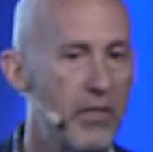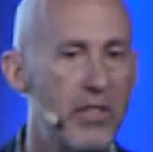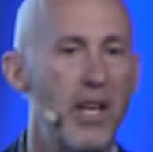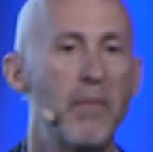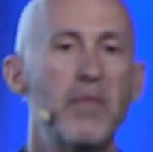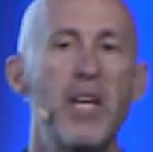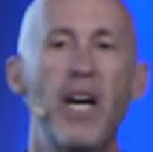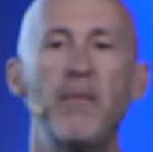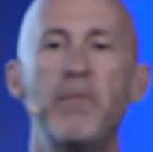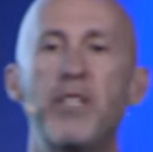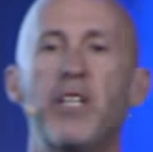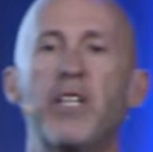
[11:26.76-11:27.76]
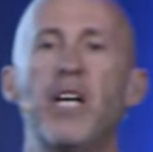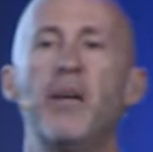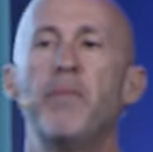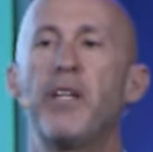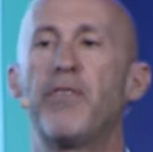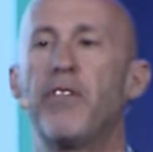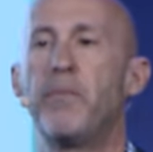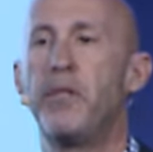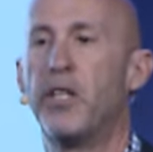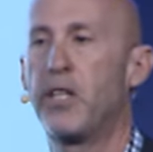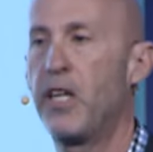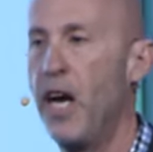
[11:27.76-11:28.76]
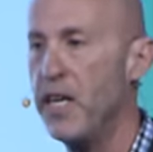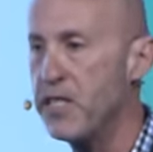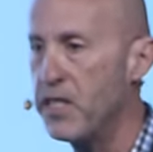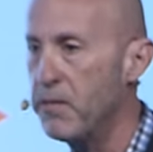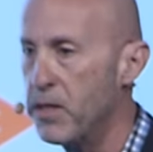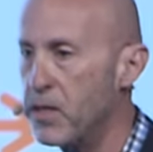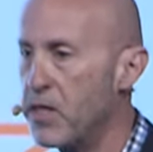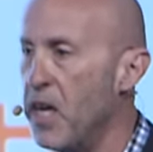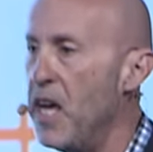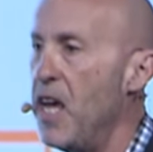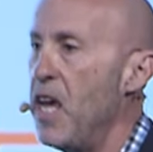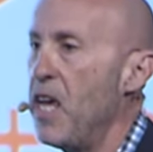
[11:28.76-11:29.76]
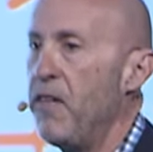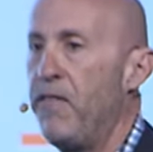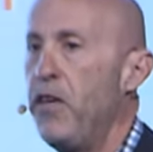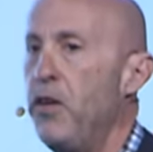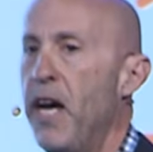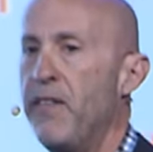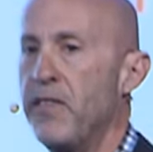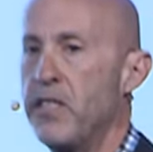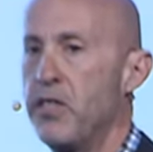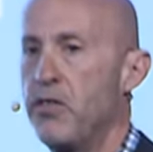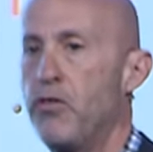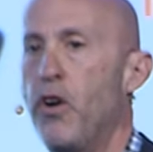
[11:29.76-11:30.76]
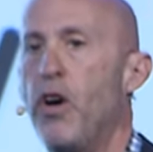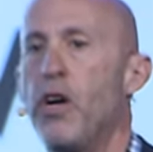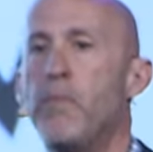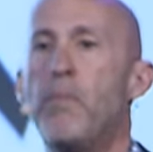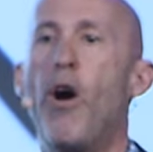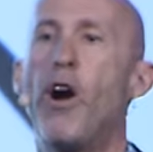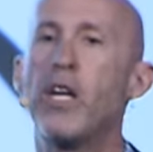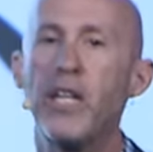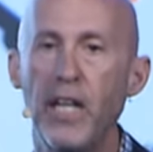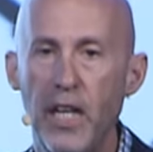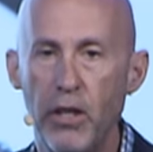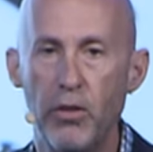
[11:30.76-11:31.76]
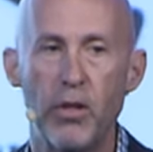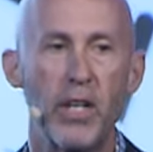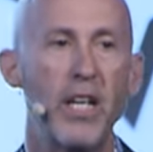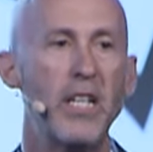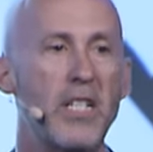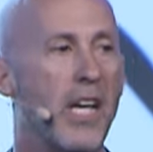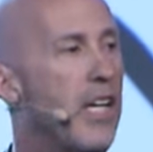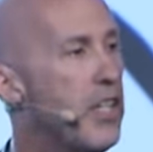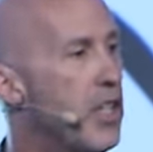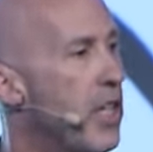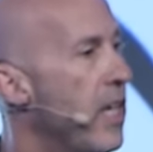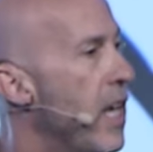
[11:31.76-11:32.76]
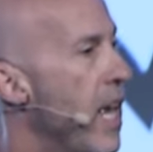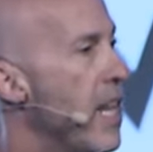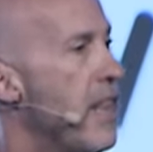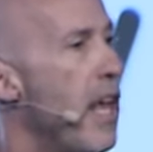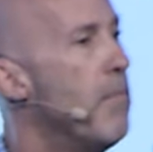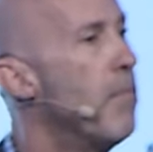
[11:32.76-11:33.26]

sometimes they're coming from your customers. If you have a strong marketing organization, they